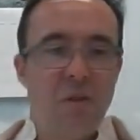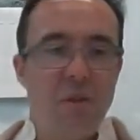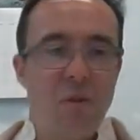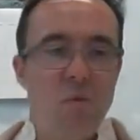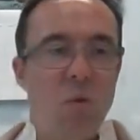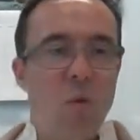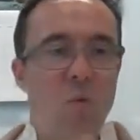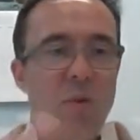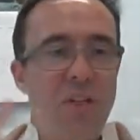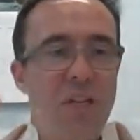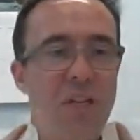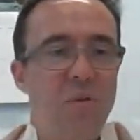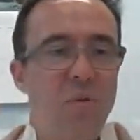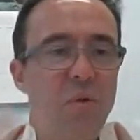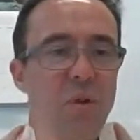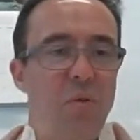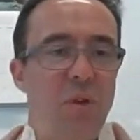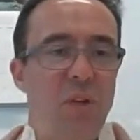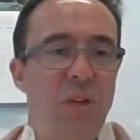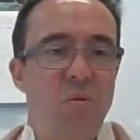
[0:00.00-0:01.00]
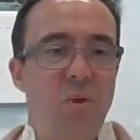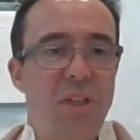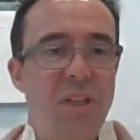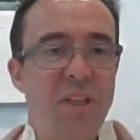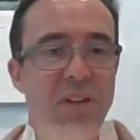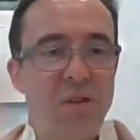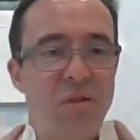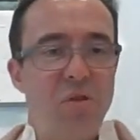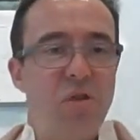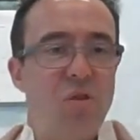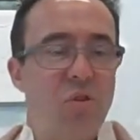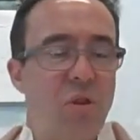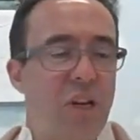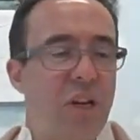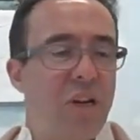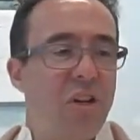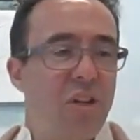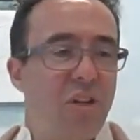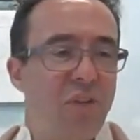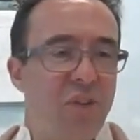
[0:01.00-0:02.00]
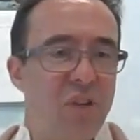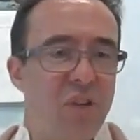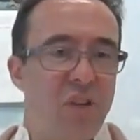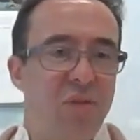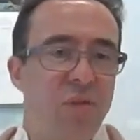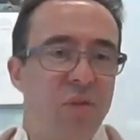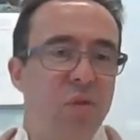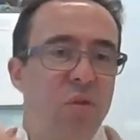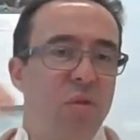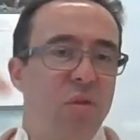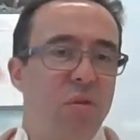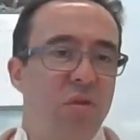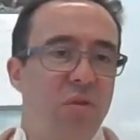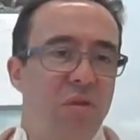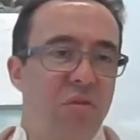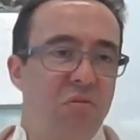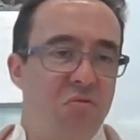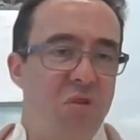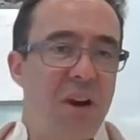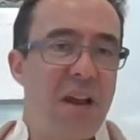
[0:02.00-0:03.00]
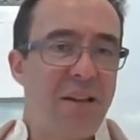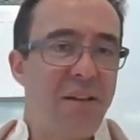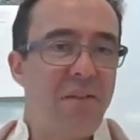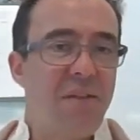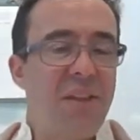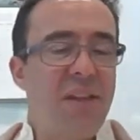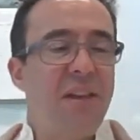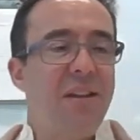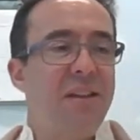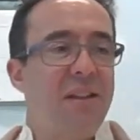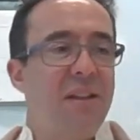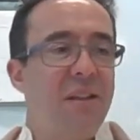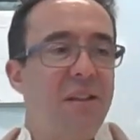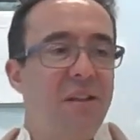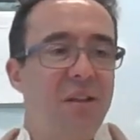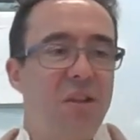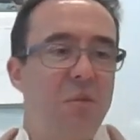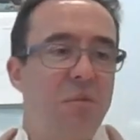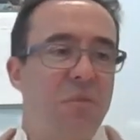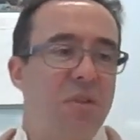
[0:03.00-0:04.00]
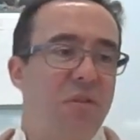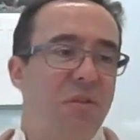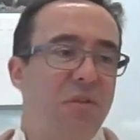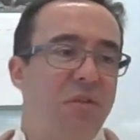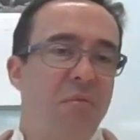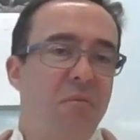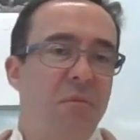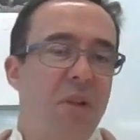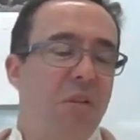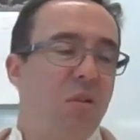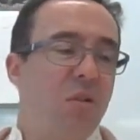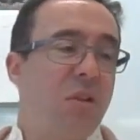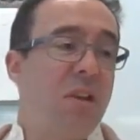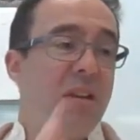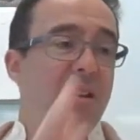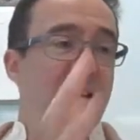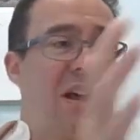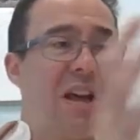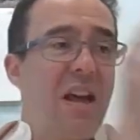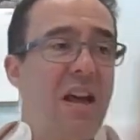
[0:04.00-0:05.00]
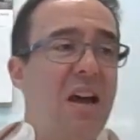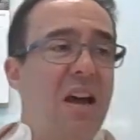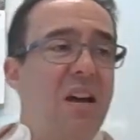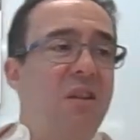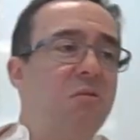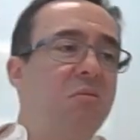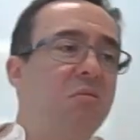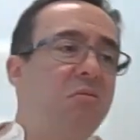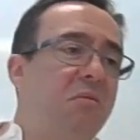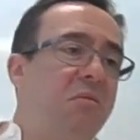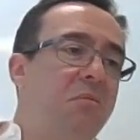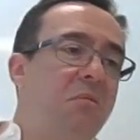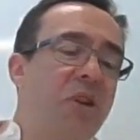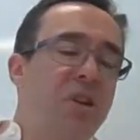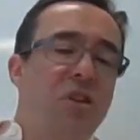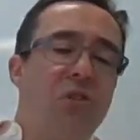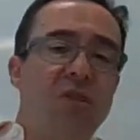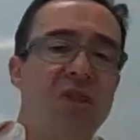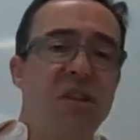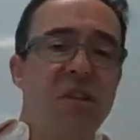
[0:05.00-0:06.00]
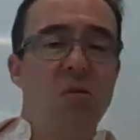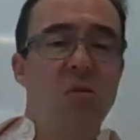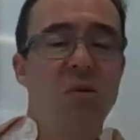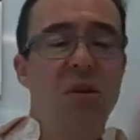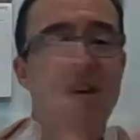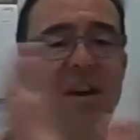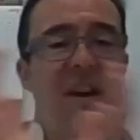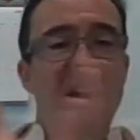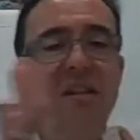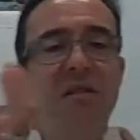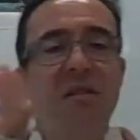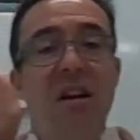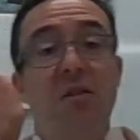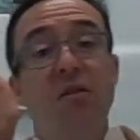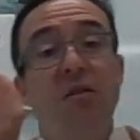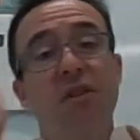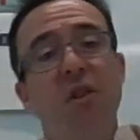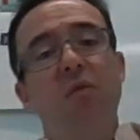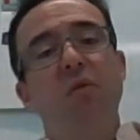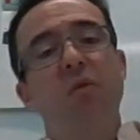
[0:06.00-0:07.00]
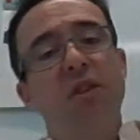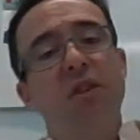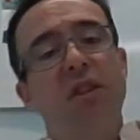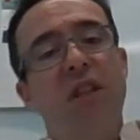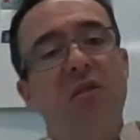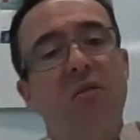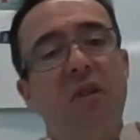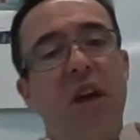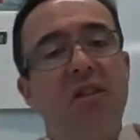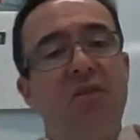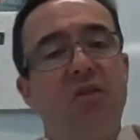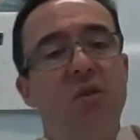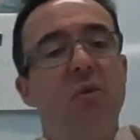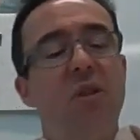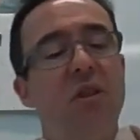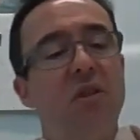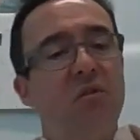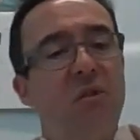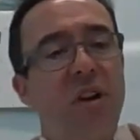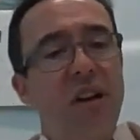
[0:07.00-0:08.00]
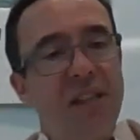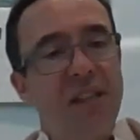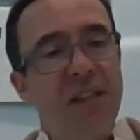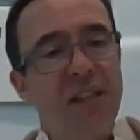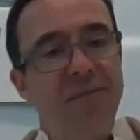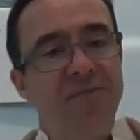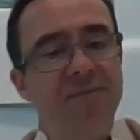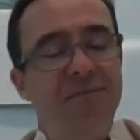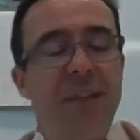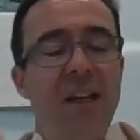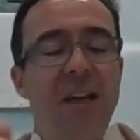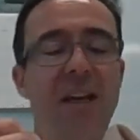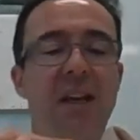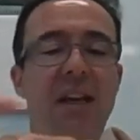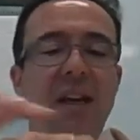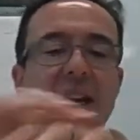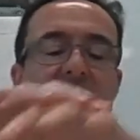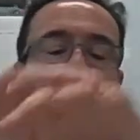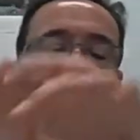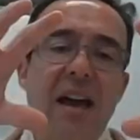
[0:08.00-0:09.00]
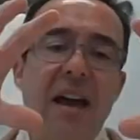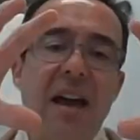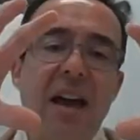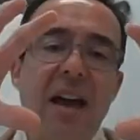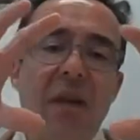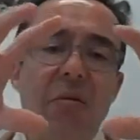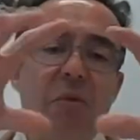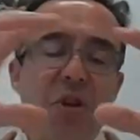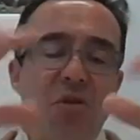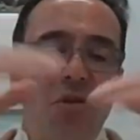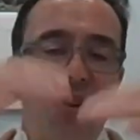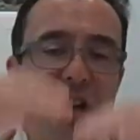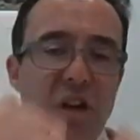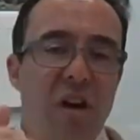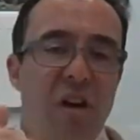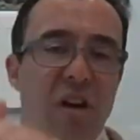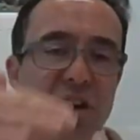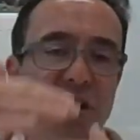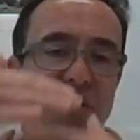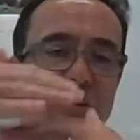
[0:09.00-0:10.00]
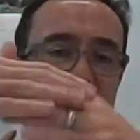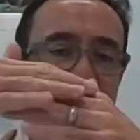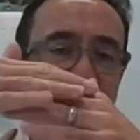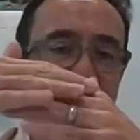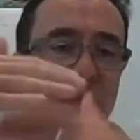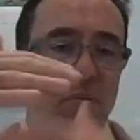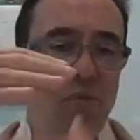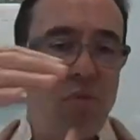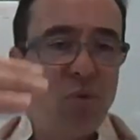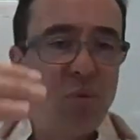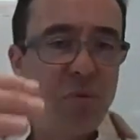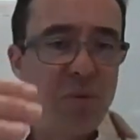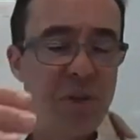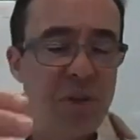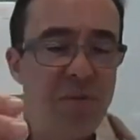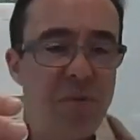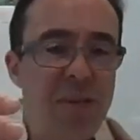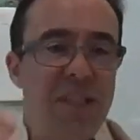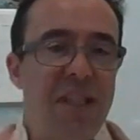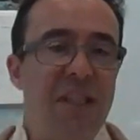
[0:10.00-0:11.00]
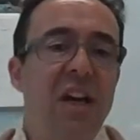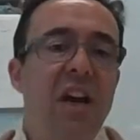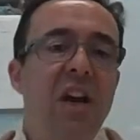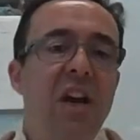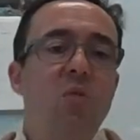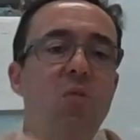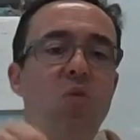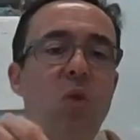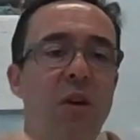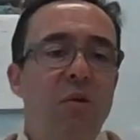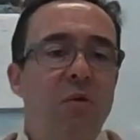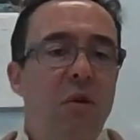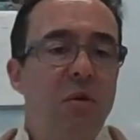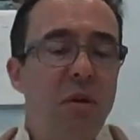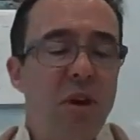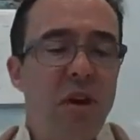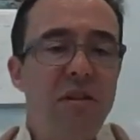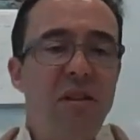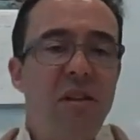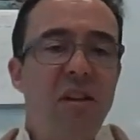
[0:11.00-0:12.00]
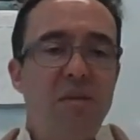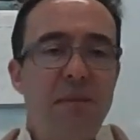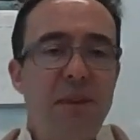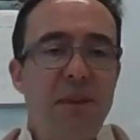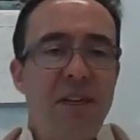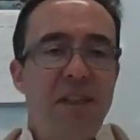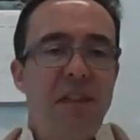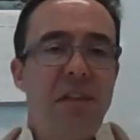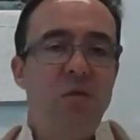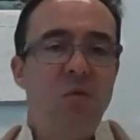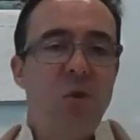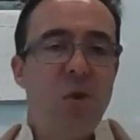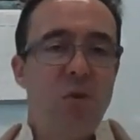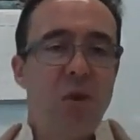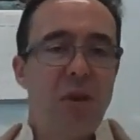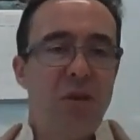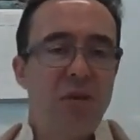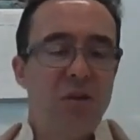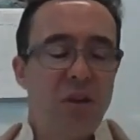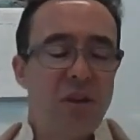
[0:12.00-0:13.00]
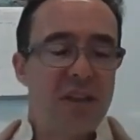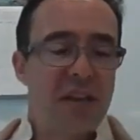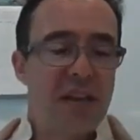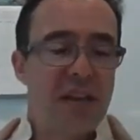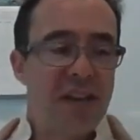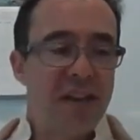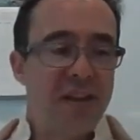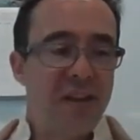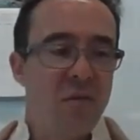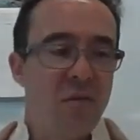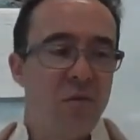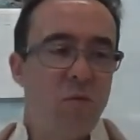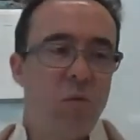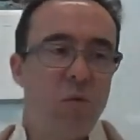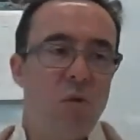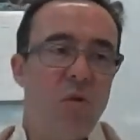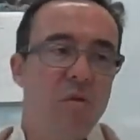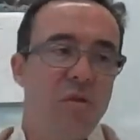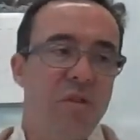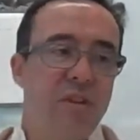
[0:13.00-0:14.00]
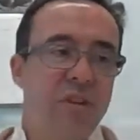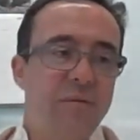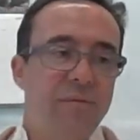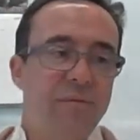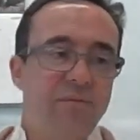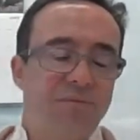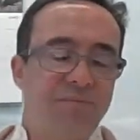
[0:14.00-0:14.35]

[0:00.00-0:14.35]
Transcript: what we did was we we did a sort of triage first of all, rank things in terms of you know, looking at how much risk were they, and, and also what's their headroom within the rating. And we triaged and we, we brought them to committee. When we were going to committee, what we looked at was